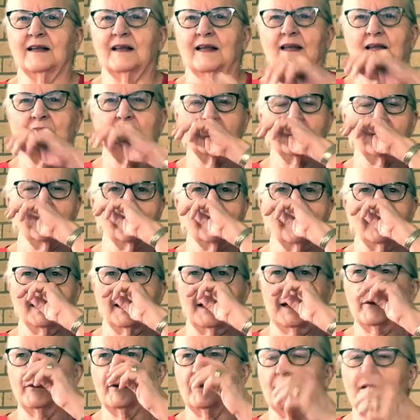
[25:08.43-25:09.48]
Yeah. And then,
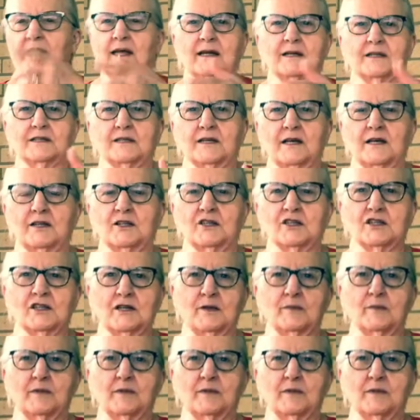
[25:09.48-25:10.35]
well, they had a son, Jim,